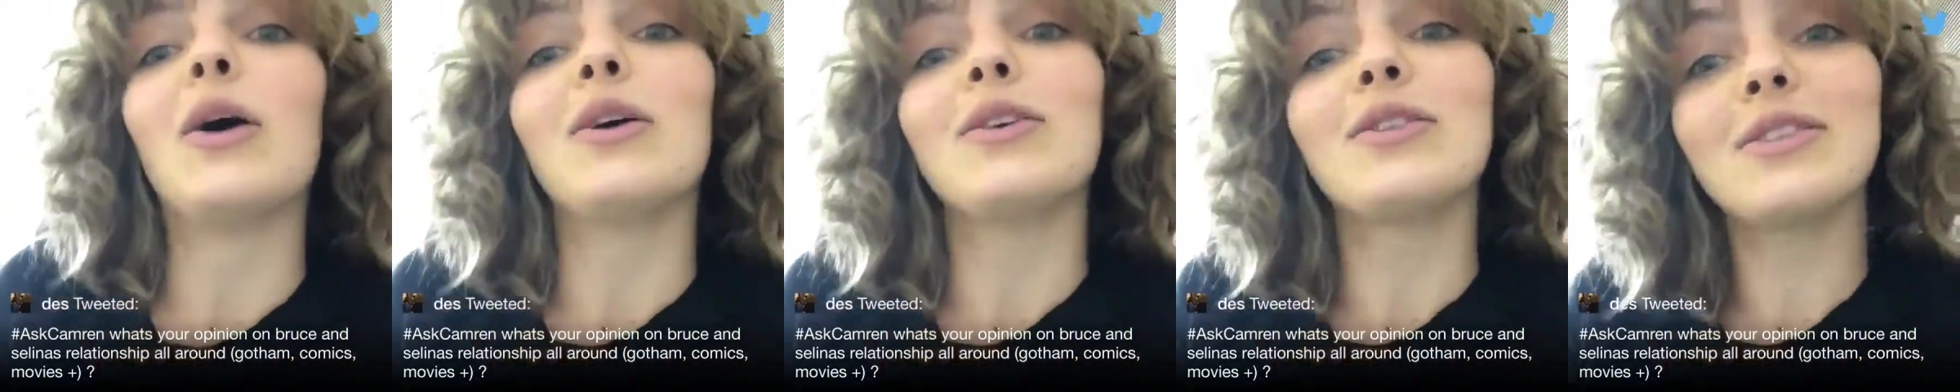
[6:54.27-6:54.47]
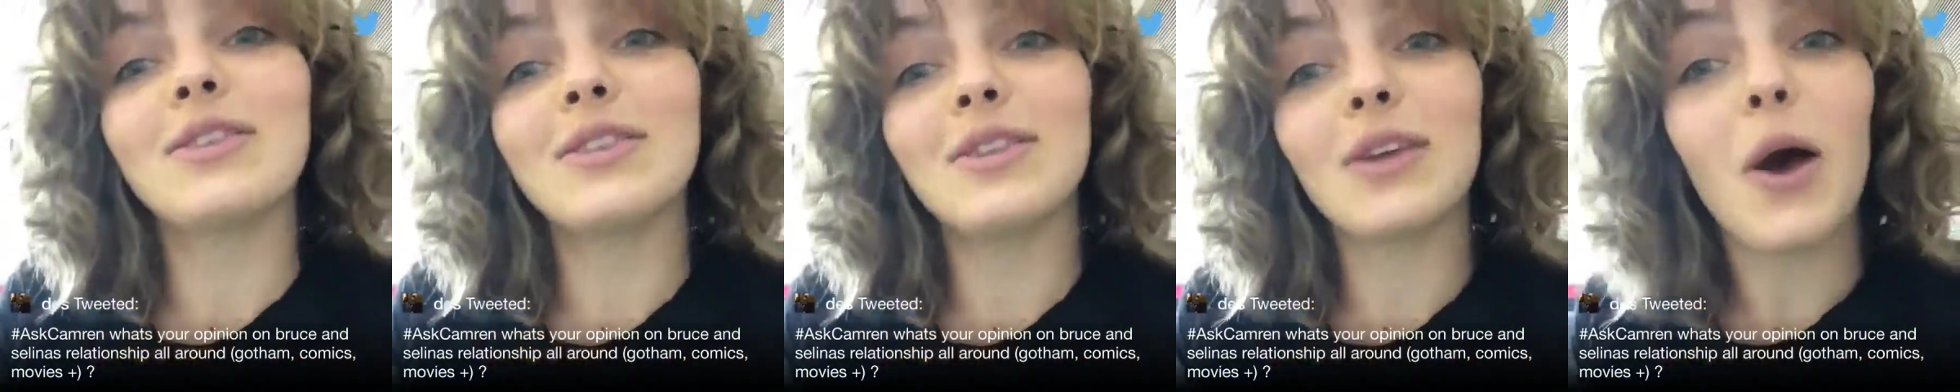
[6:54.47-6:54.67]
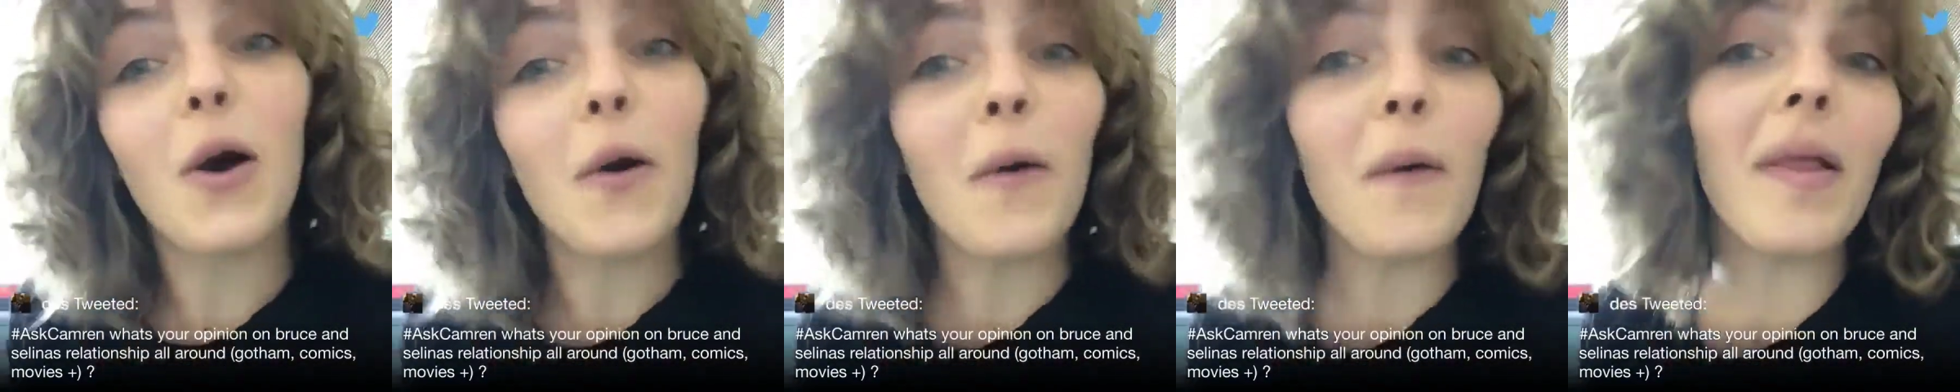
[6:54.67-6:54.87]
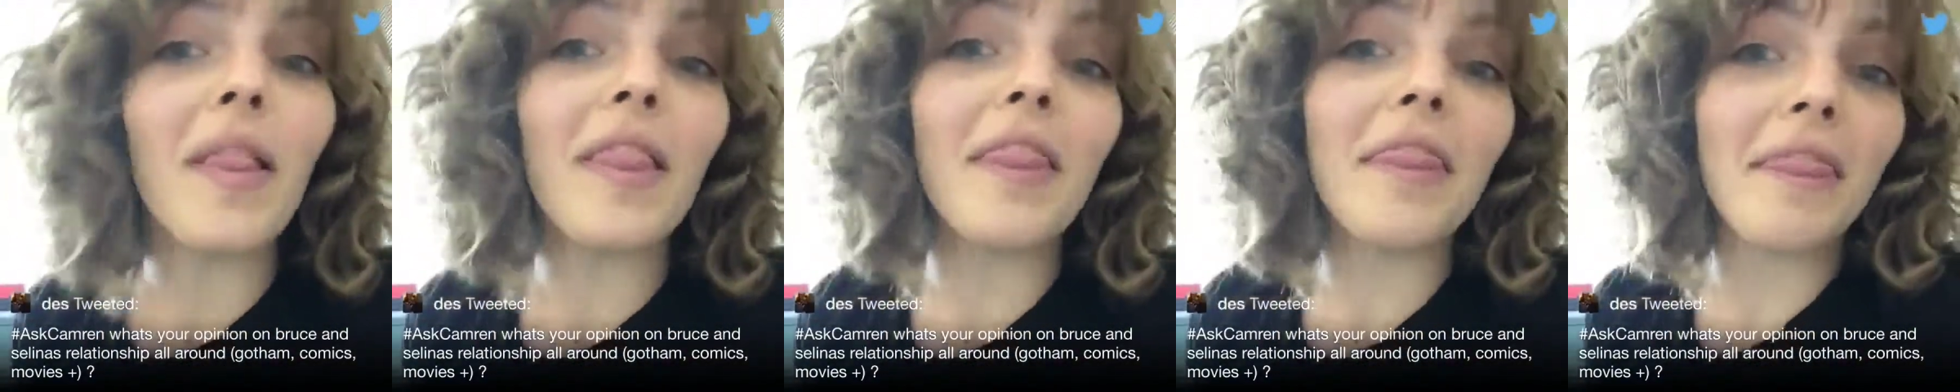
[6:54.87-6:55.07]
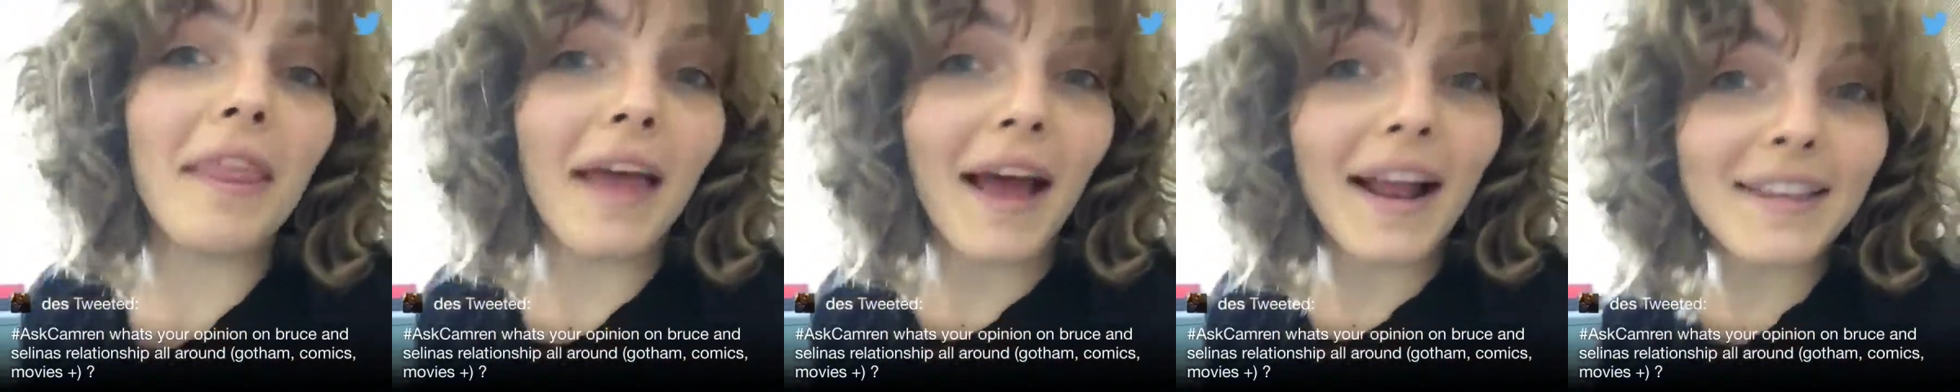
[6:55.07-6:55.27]
So
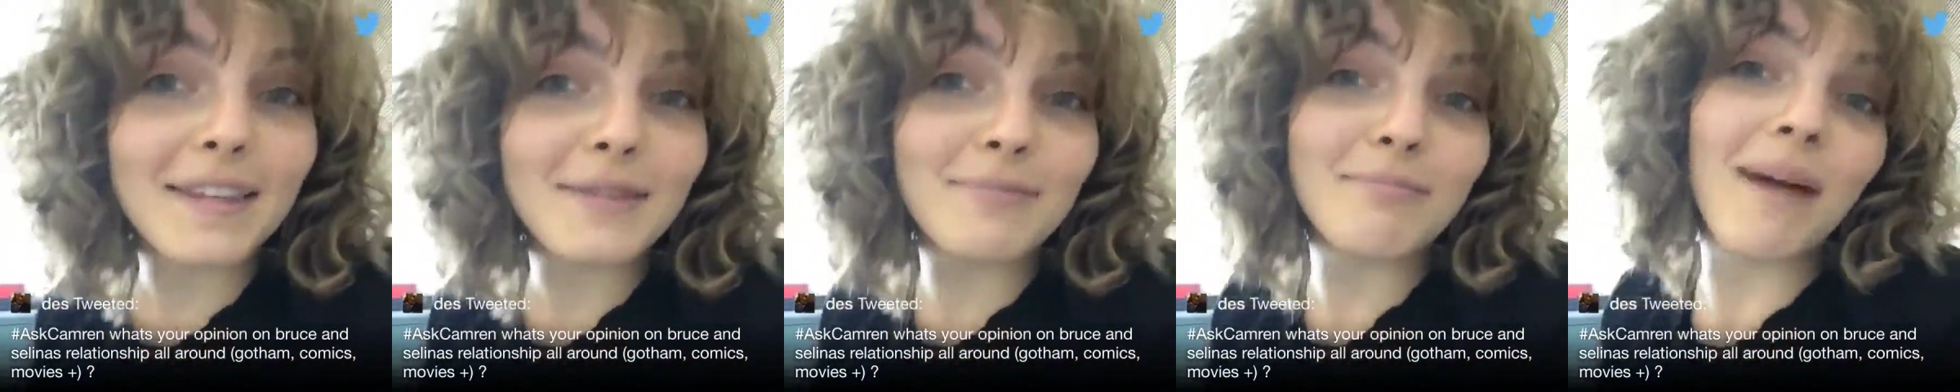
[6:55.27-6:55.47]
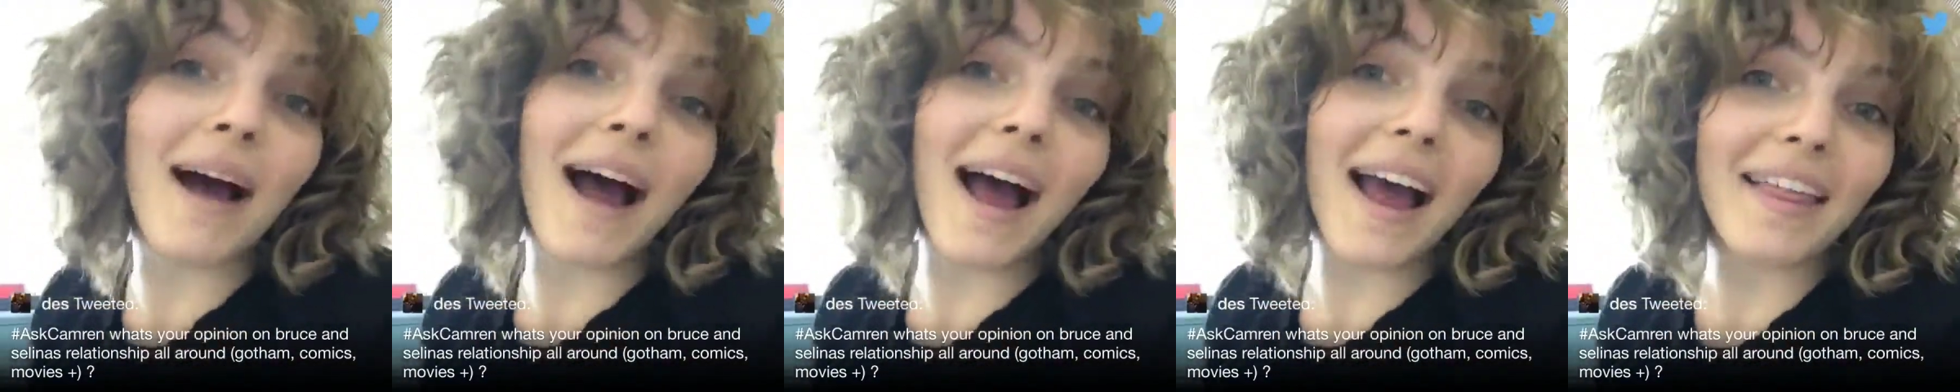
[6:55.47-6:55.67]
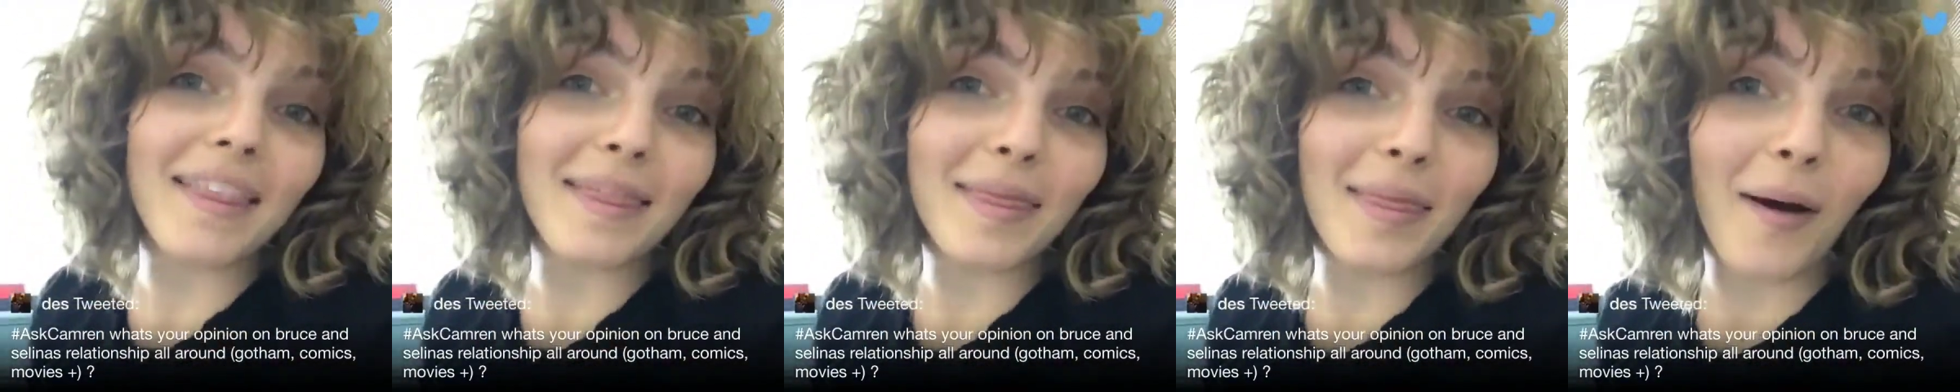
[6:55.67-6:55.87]
that's my